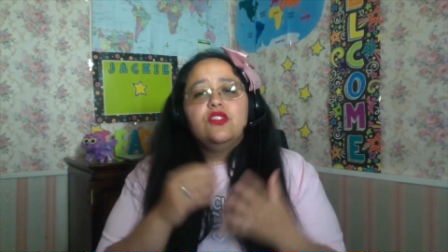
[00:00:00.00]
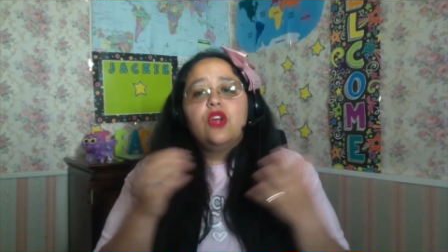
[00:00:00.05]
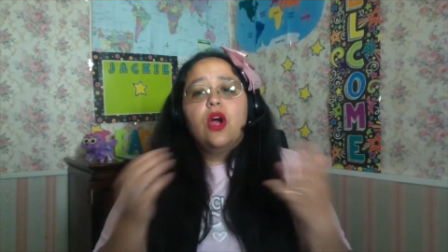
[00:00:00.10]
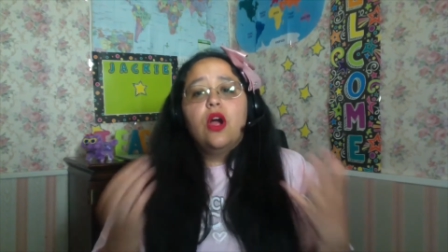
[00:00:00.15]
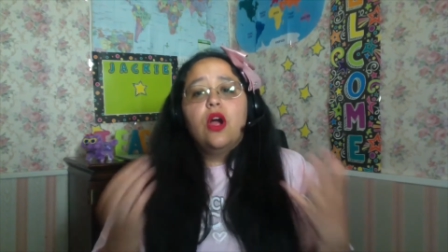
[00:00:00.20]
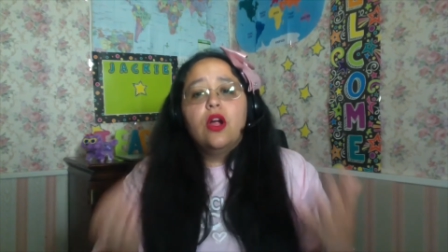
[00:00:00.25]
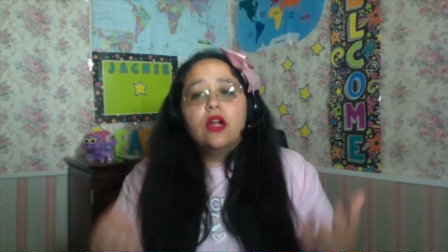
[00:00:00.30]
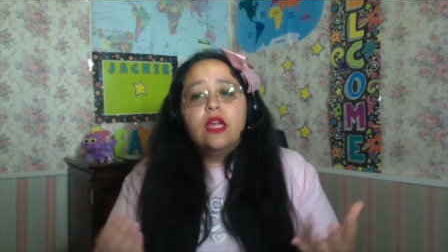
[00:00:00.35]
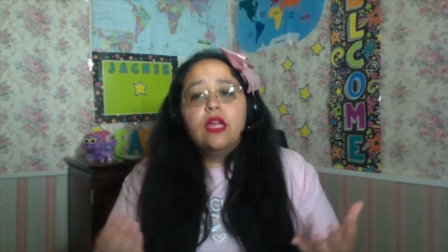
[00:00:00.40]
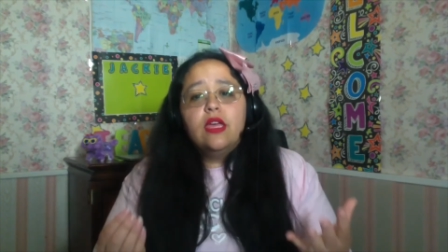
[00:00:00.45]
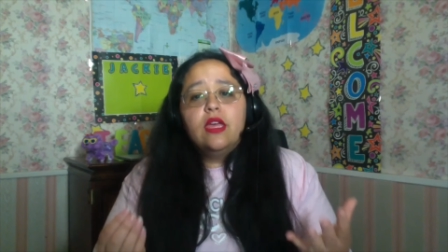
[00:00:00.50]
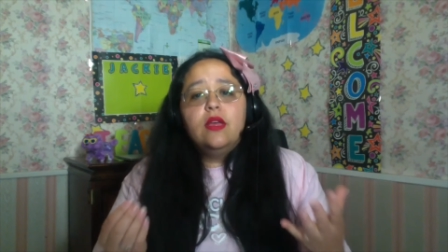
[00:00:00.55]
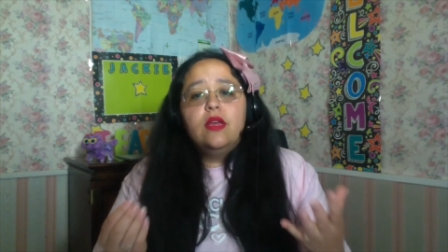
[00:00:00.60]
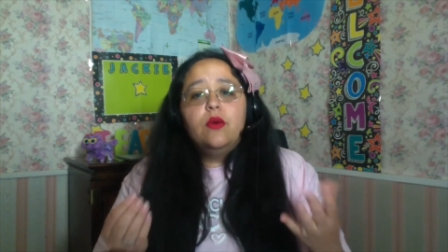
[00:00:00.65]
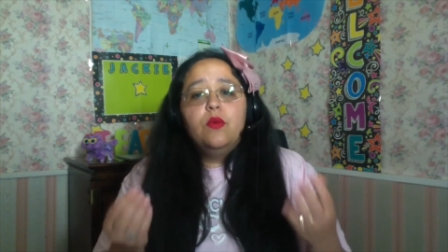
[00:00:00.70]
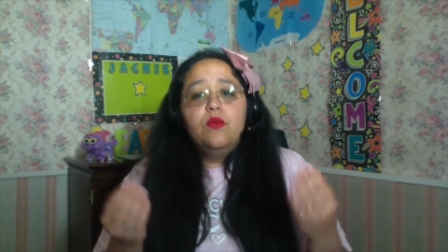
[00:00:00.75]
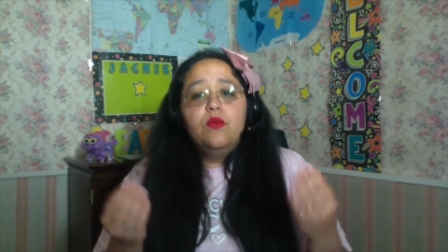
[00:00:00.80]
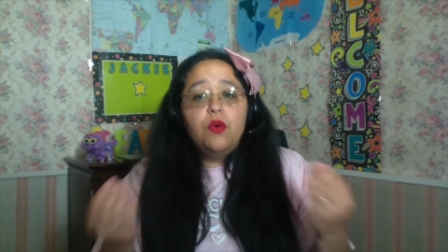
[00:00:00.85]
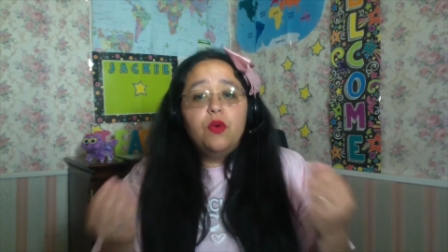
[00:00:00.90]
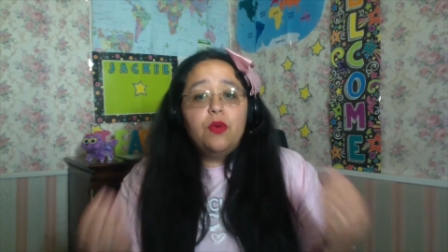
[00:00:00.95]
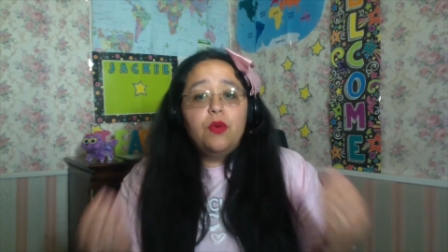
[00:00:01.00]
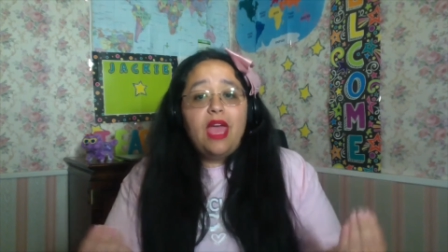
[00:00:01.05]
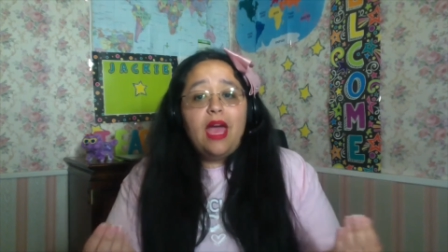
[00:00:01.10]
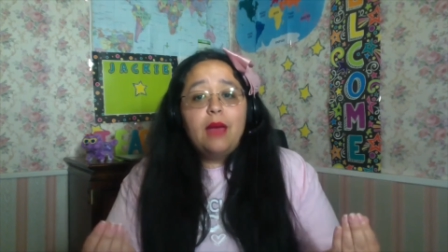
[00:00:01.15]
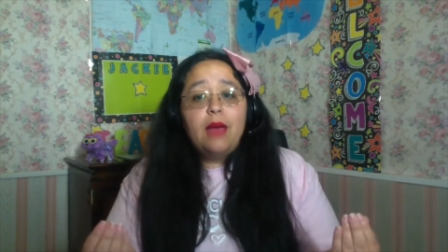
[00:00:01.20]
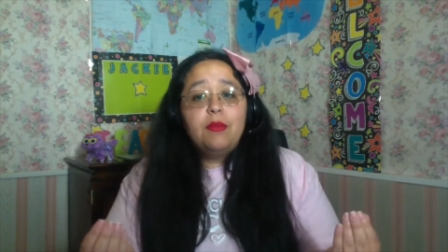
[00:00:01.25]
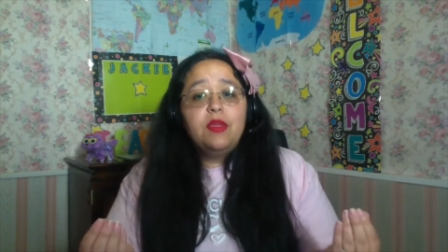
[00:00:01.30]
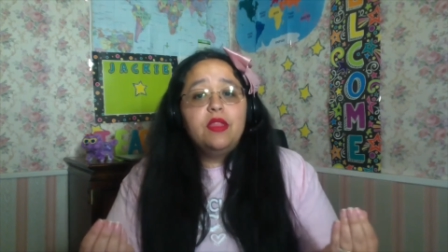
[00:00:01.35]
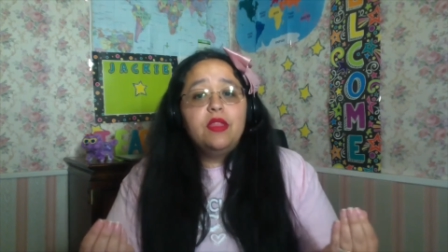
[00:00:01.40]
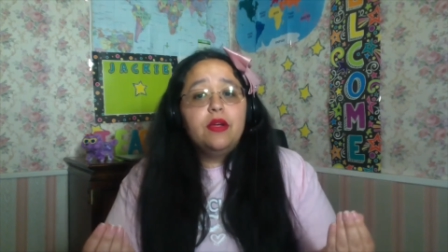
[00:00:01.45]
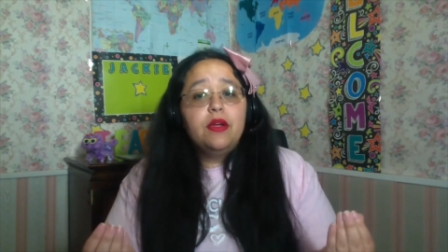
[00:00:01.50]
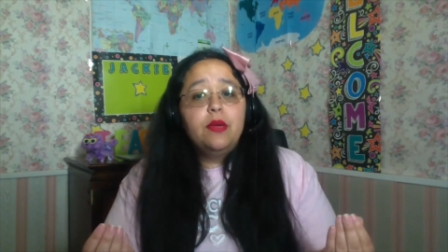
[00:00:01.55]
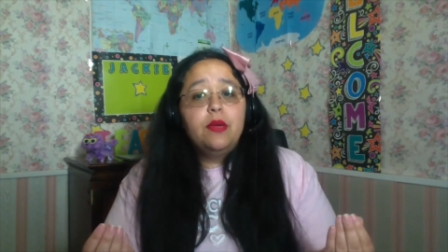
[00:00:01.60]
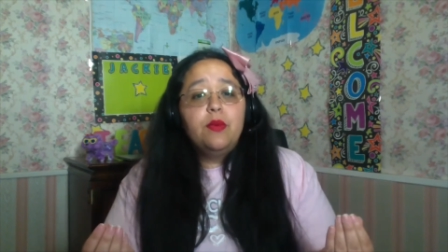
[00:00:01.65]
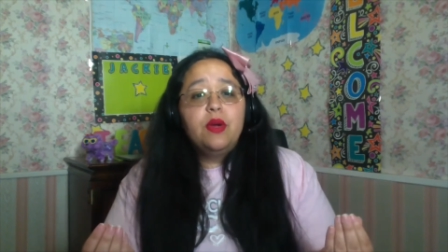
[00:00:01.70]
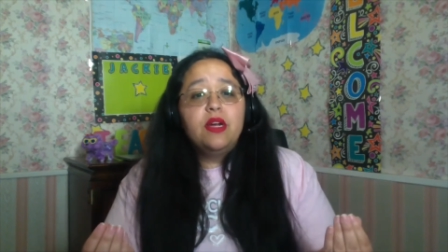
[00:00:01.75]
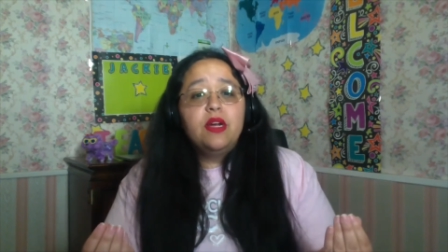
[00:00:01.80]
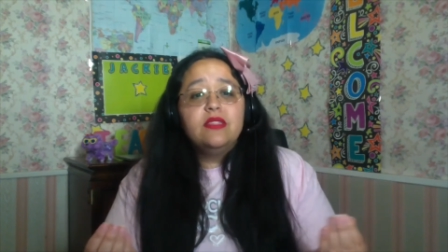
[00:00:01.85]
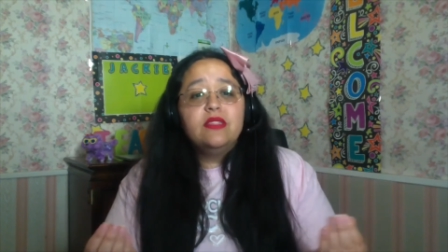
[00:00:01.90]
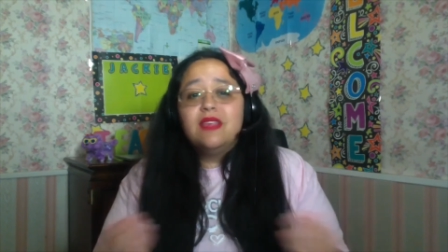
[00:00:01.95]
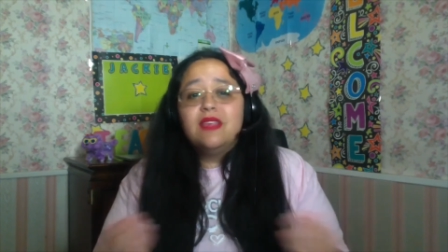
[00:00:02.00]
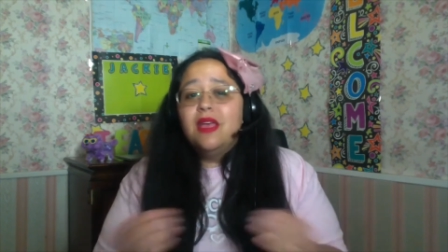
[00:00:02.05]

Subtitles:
target vocabulary words,